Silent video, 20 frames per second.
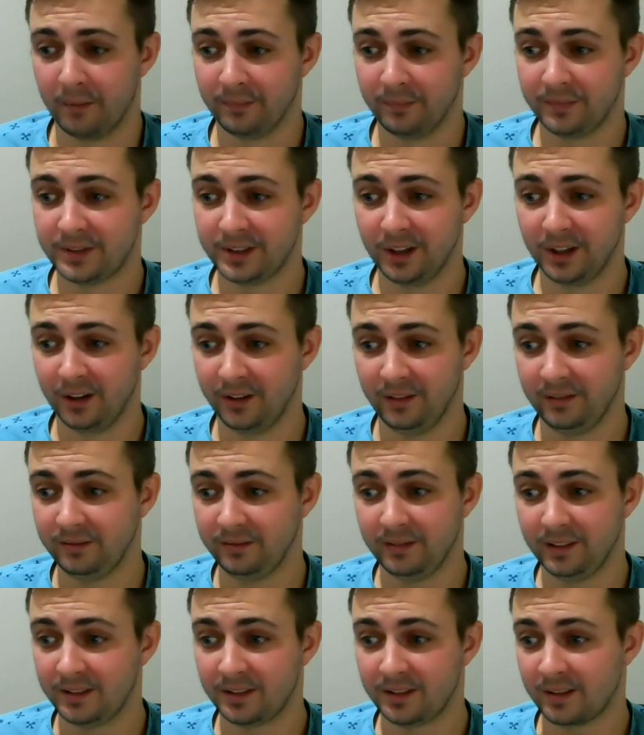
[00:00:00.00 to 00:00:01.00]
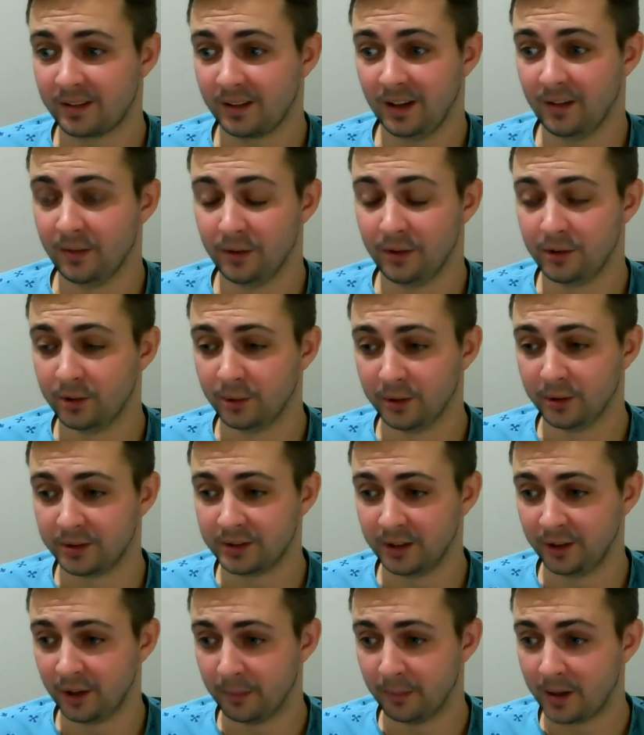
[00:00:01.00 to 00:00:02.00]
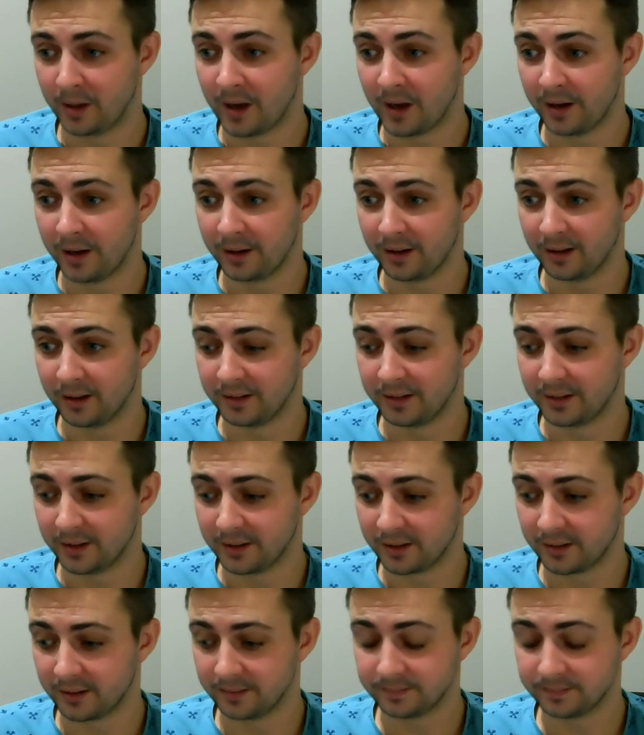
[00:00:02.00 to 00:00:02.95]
still not mechanical, is it?